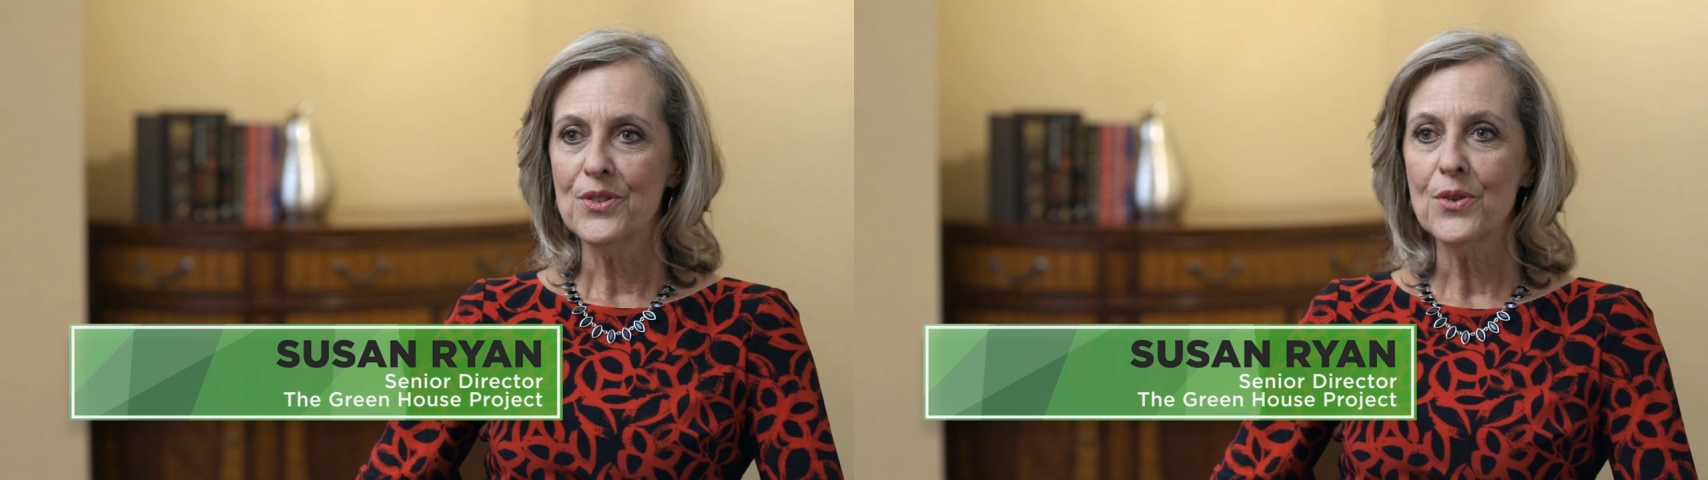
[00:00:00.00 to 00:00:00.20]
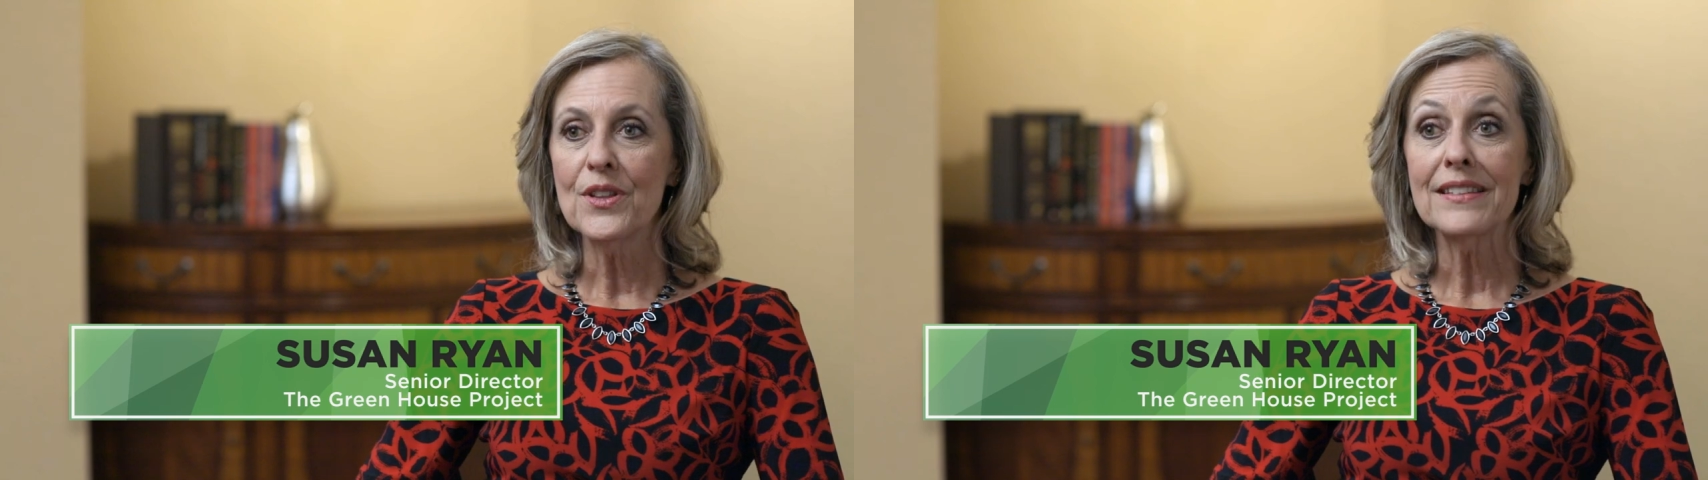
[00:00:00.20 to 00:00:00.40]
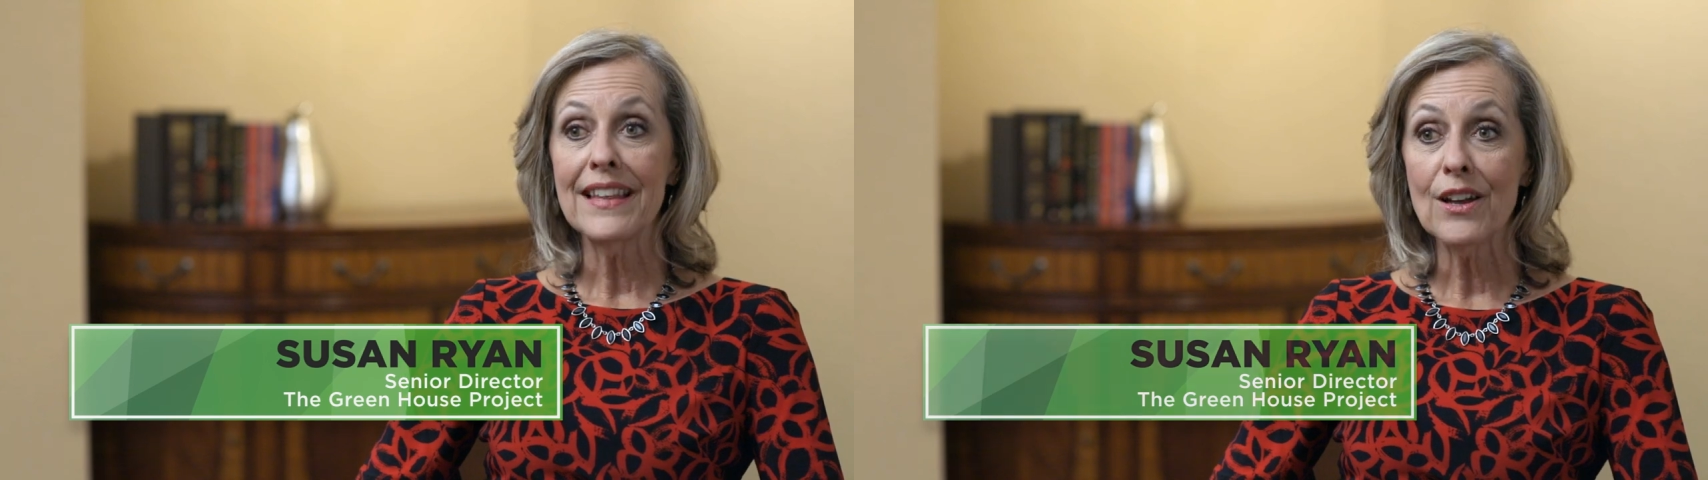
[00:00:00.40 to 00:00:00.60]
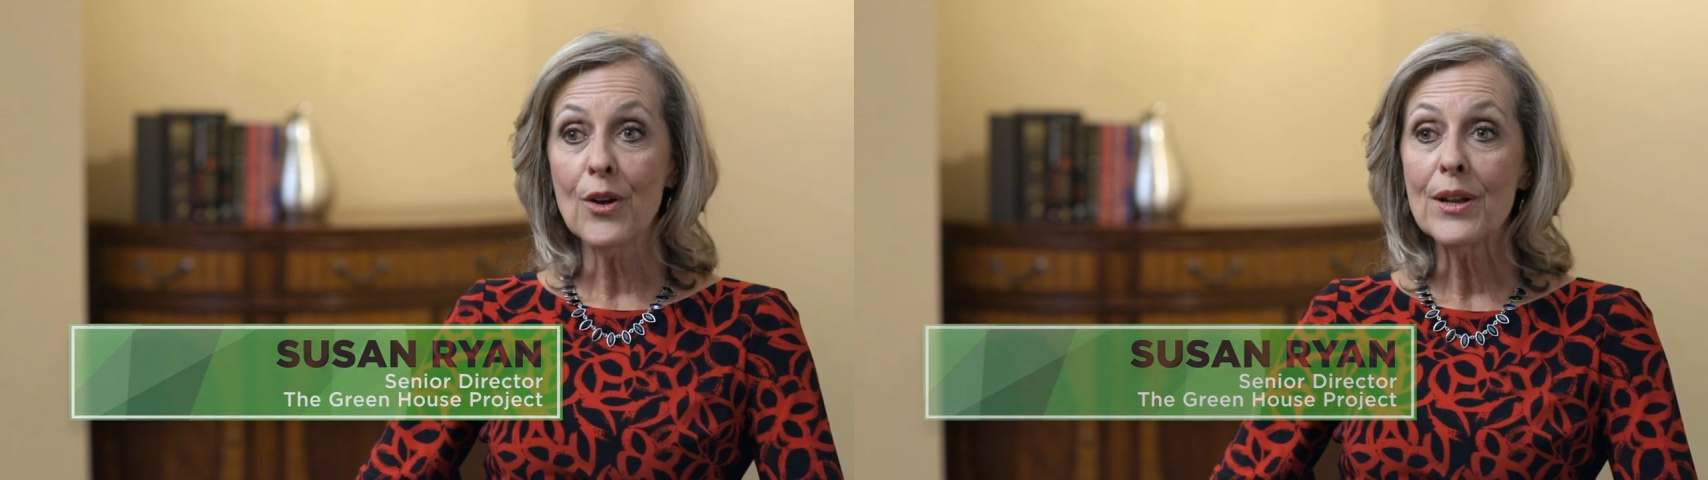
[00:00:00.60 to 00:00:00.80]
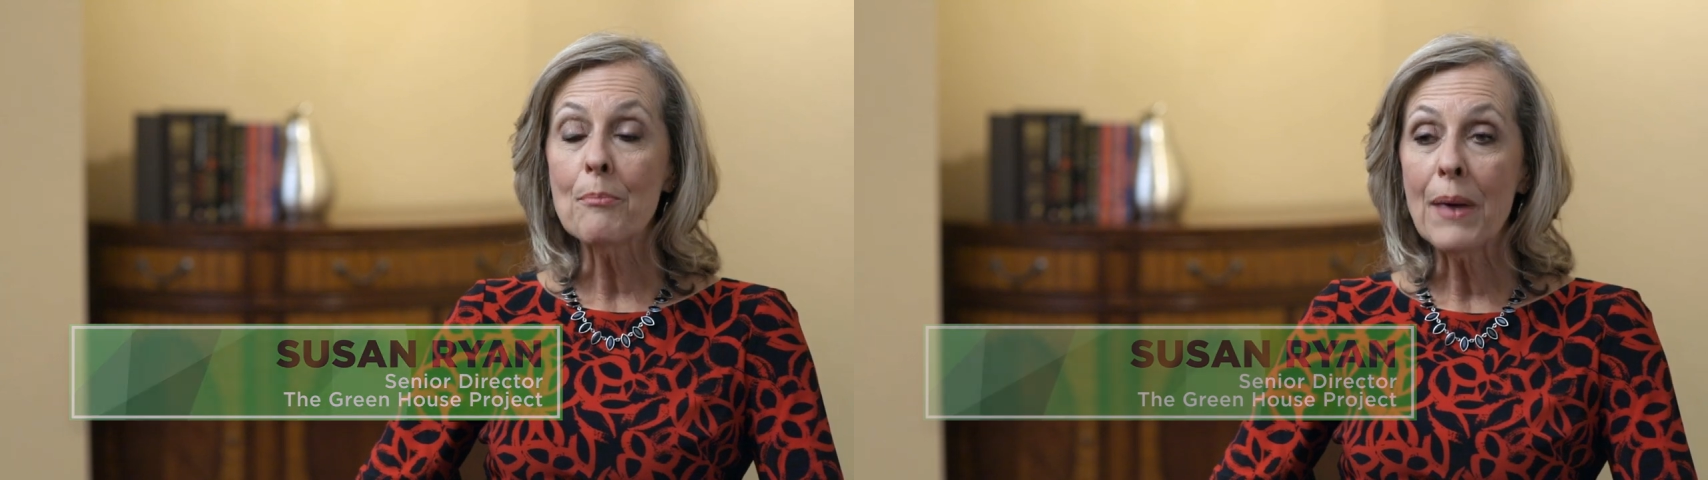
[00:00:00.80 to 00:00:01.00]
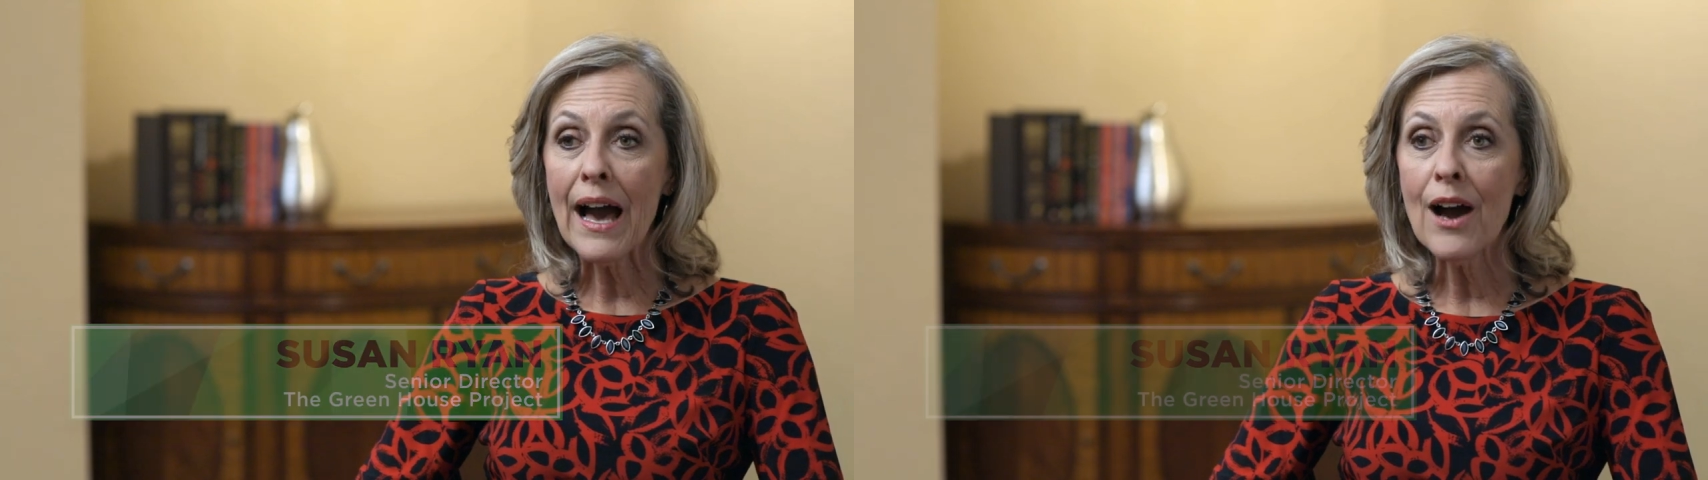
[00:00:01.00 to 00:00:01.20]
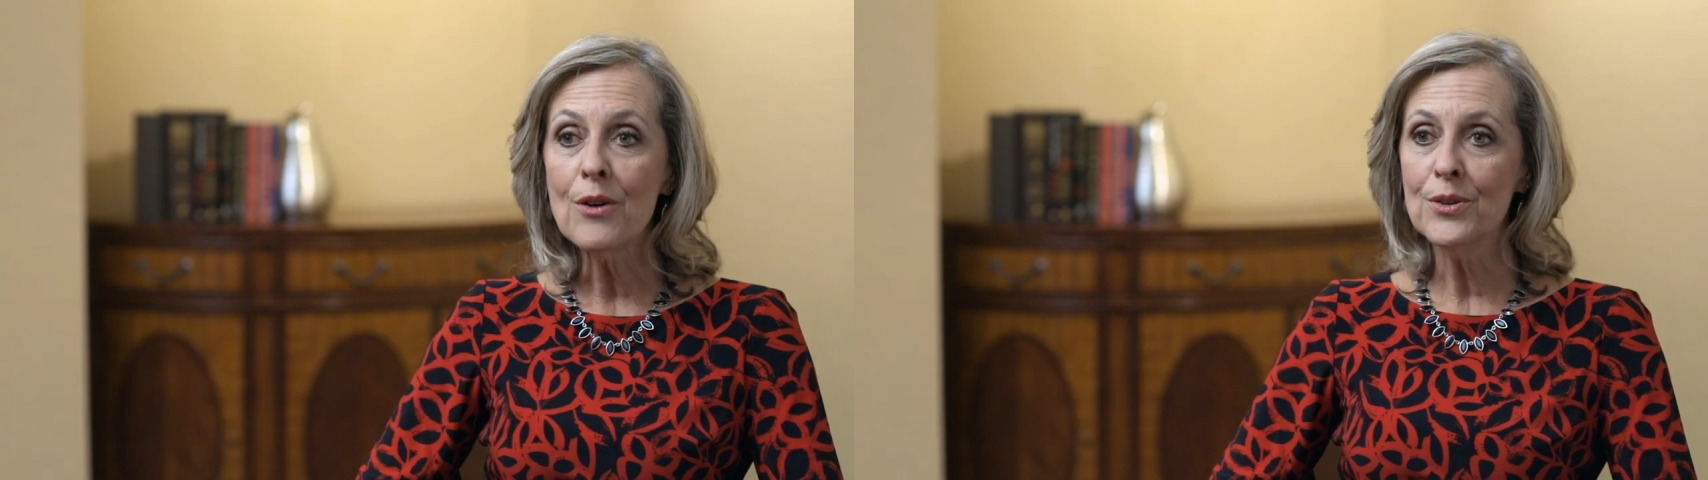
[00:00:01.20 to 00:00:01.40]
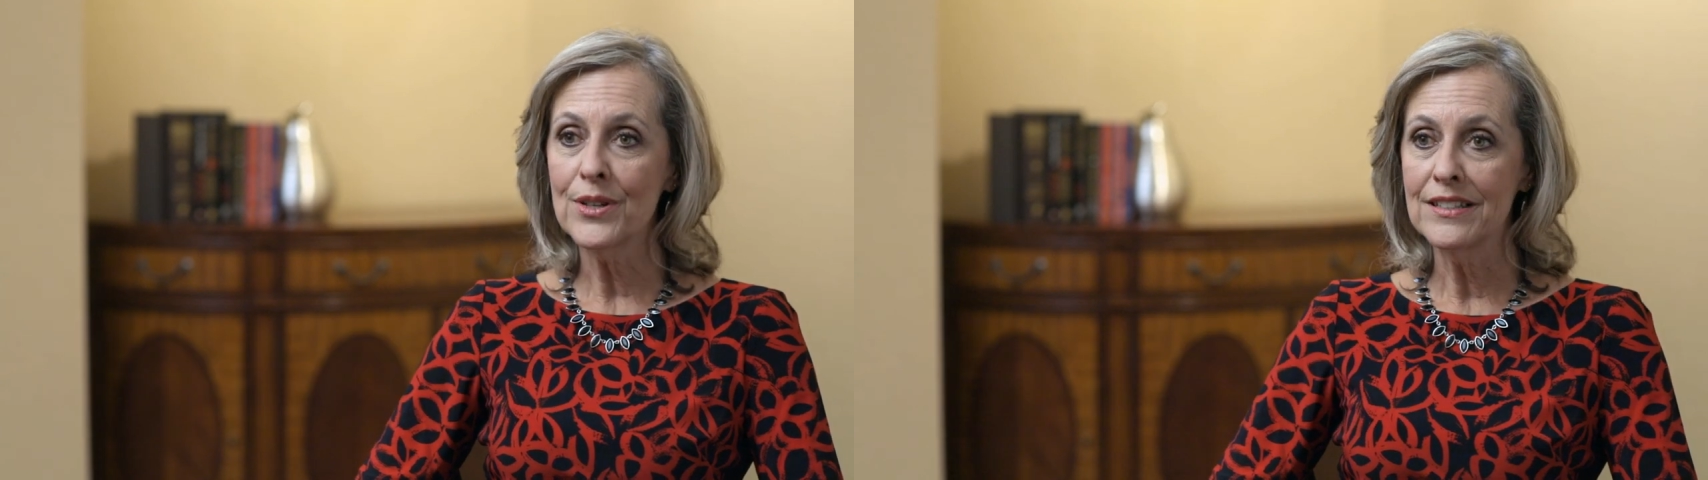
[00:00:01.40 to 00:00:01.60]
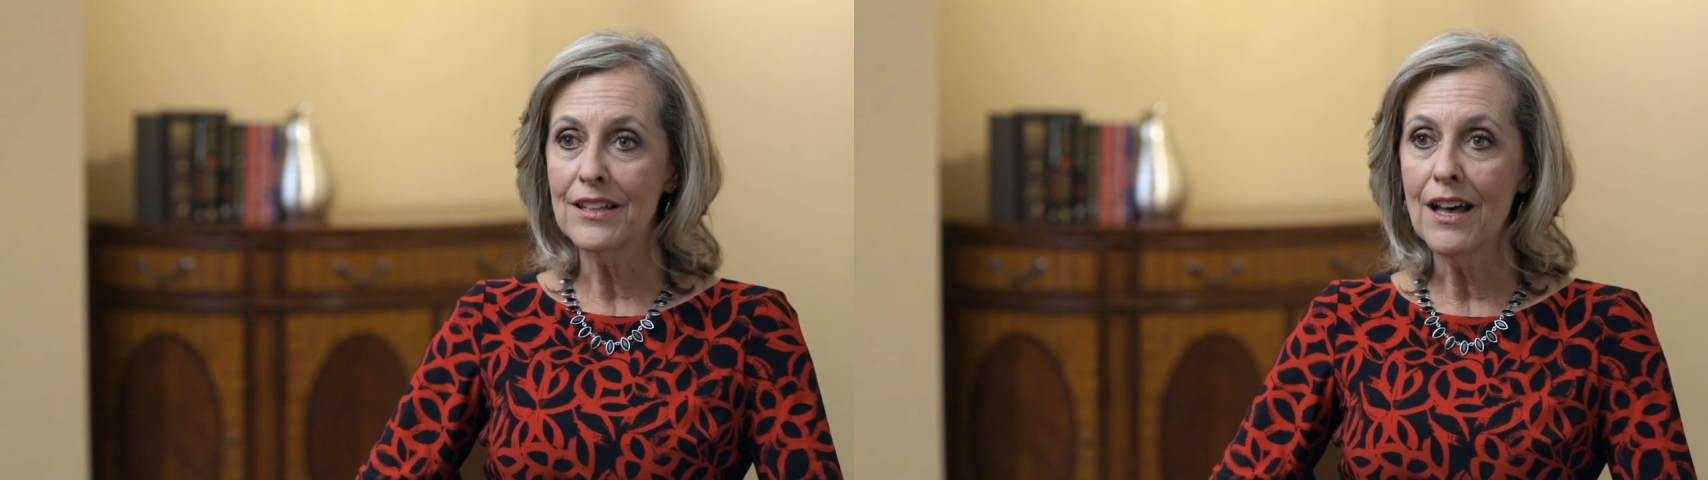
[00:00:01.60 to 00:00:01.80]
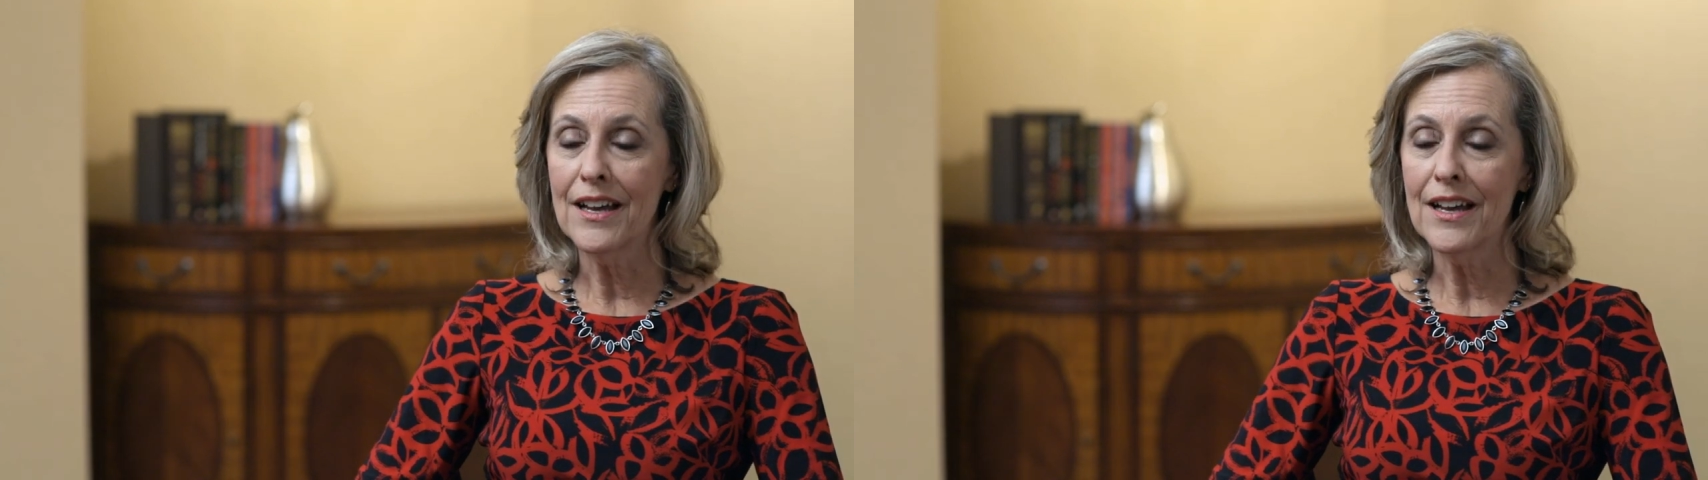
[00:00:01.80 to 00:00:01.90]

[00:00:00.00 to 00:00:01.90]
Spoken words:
so that they are empowering